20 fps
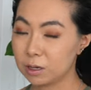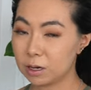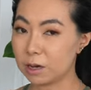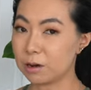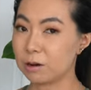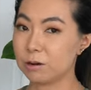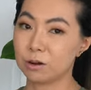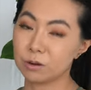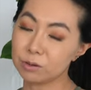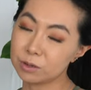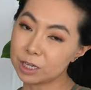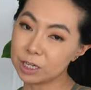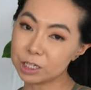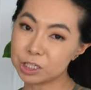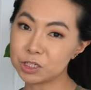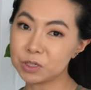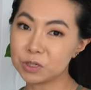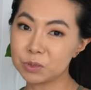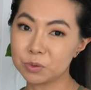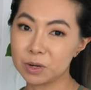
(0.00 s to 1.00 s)
I don't know,
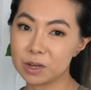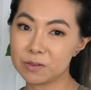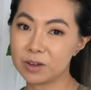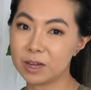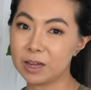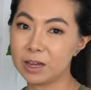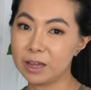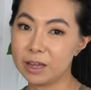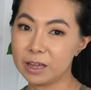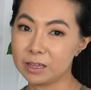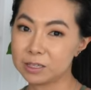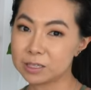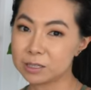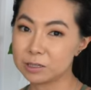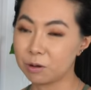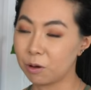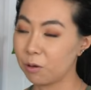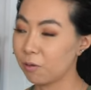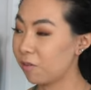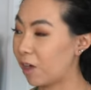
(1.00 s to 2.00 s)
kitchen or whatever, it's
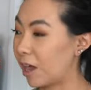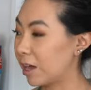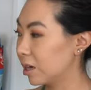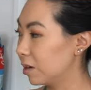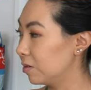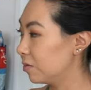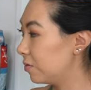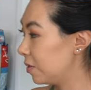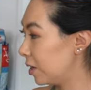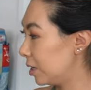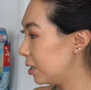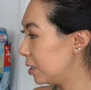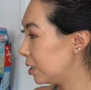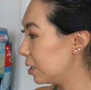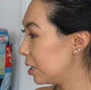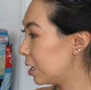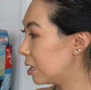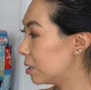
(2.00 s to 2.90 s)
not that convenient,